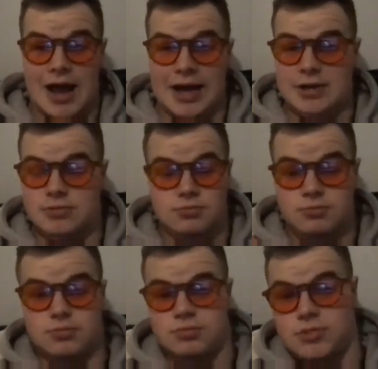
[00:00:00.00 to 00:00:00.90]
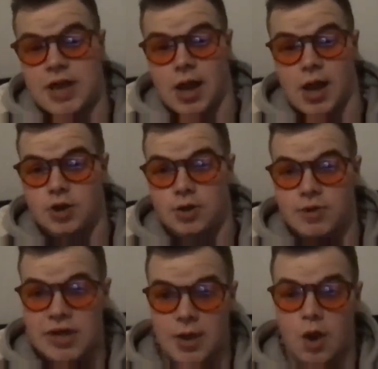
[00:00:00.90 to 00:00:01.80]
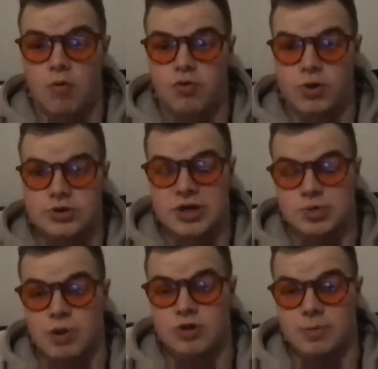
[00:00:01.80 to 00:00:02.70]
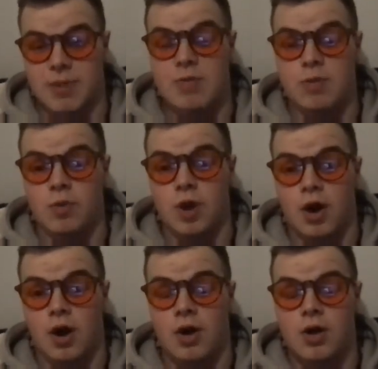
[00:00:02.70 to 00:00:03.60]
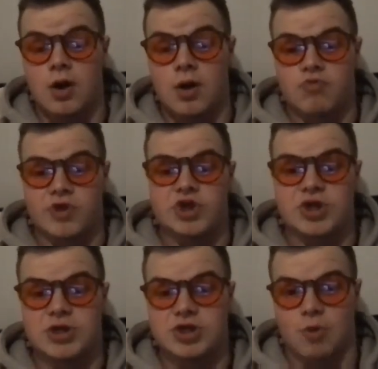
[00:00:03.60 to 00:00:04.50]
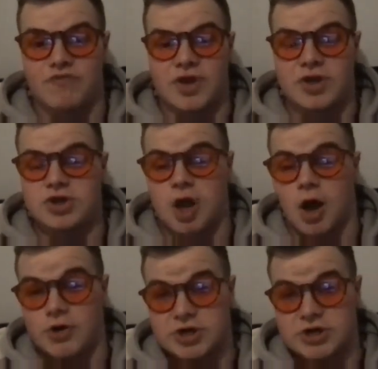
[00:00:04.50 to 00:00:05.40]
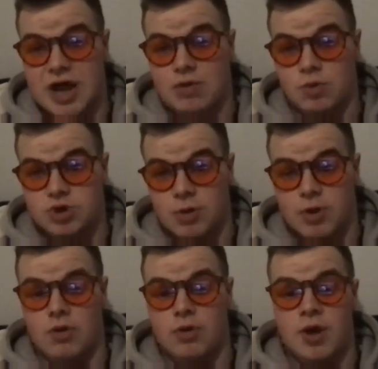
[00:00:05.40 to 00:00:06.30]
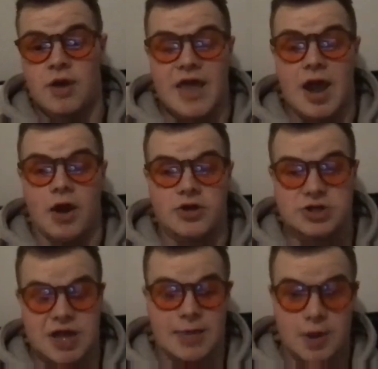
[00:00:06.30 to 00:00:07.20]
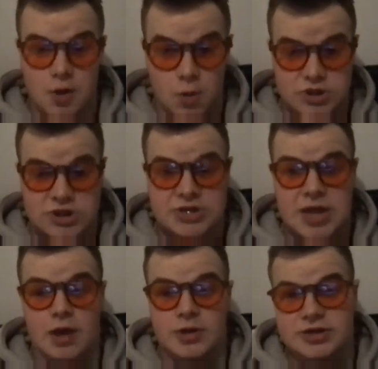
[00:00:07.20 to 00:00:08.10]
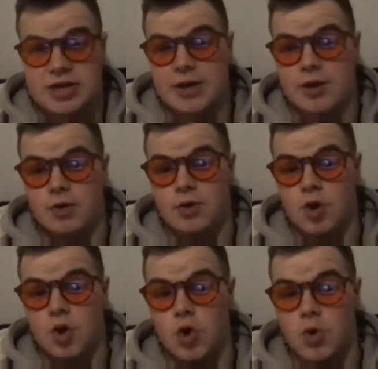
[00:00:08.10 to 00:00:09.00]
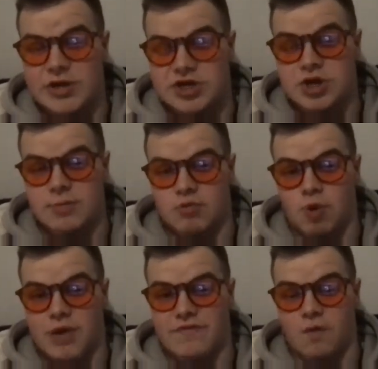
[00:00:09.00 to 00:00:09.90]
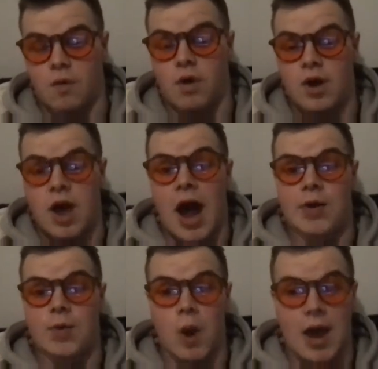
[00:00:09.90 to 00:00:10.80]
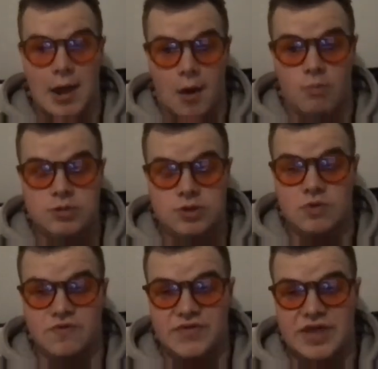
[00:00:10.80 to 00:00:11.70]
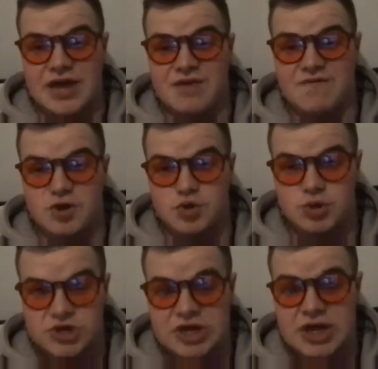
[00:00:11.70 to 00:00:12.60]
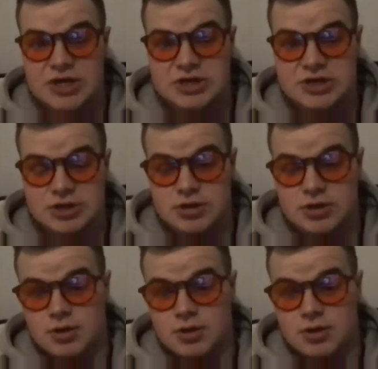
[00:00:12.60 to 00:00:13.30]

and yeah, like don't really get the whole process. Whereas the people that are preaching these sort of things understand what's going on. They understand the nuances. They understand who it's going to be right for and where optimal for the individual sits.